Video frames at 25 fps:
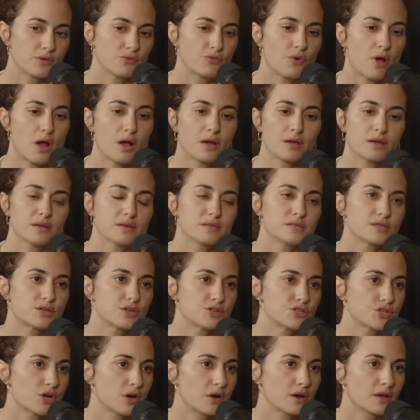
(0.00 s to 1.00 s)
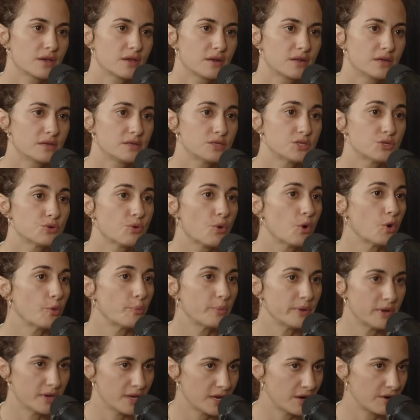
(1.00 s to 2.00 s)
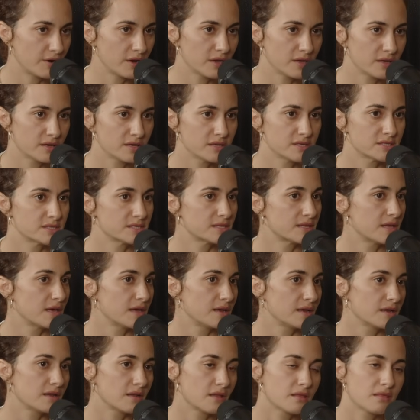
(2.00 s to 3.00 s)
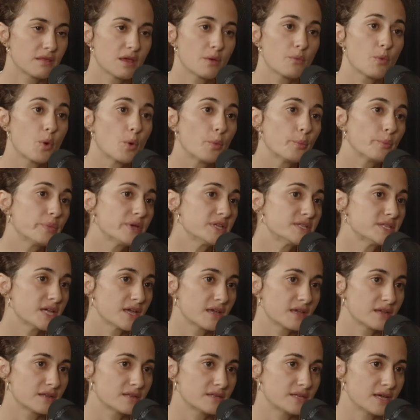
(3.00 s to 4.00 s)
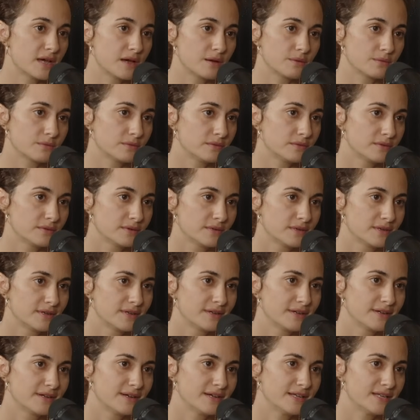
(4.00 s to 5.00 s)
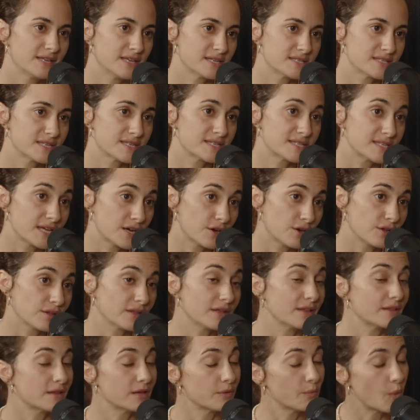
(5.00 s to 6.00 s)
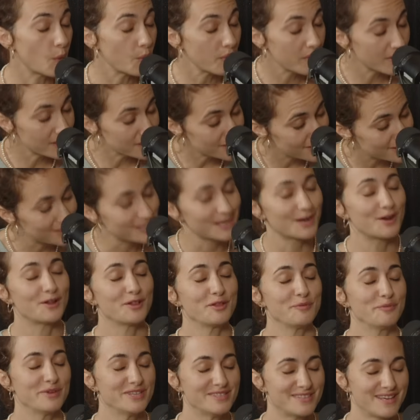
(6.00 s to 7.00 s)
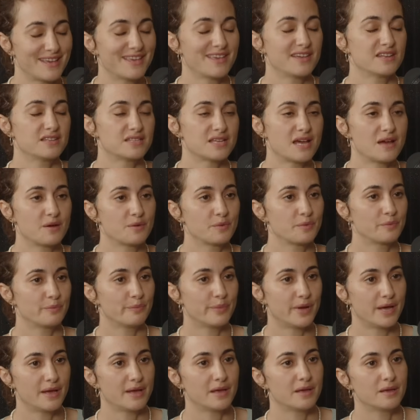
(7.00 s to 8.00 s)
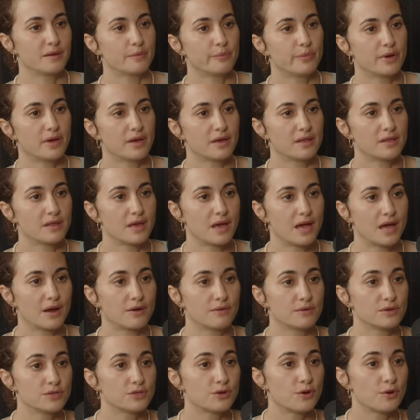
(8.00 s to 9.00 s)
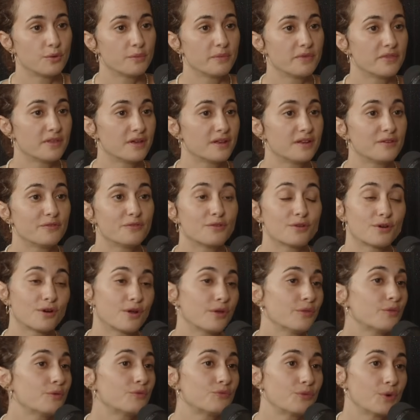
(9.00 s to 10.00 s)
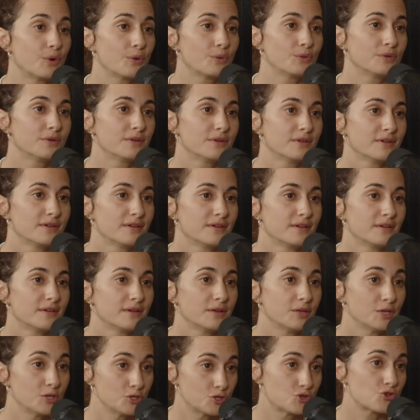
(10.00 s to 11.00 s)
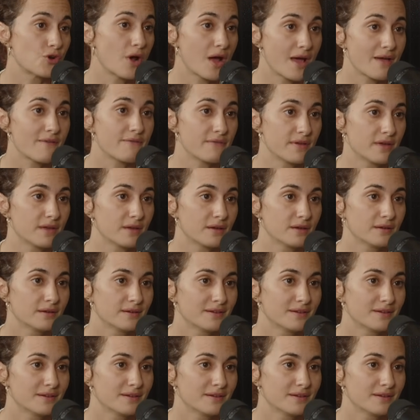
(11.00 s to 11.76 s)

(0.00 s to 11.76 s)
rockets are targeted to open areas, then they won't be taken down necessarily. They won't necessarily be taken down by the Iron Dome. And then if you're on the road driving,